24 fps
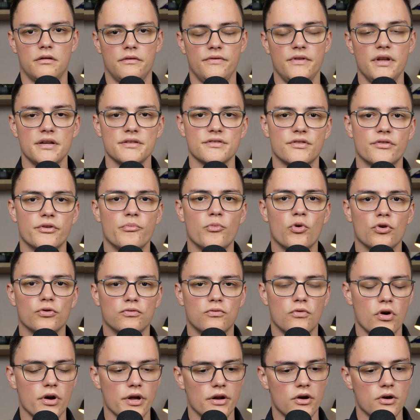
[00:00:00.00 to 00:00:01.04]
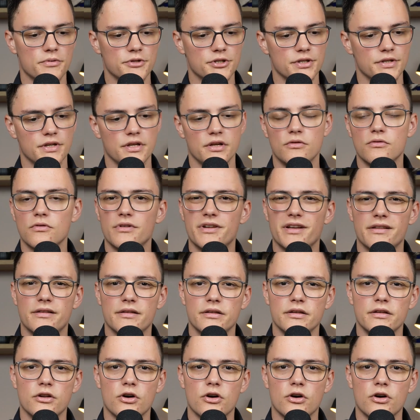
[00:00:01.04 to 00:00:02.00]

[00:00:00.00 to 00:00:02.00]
There's a remote login option included in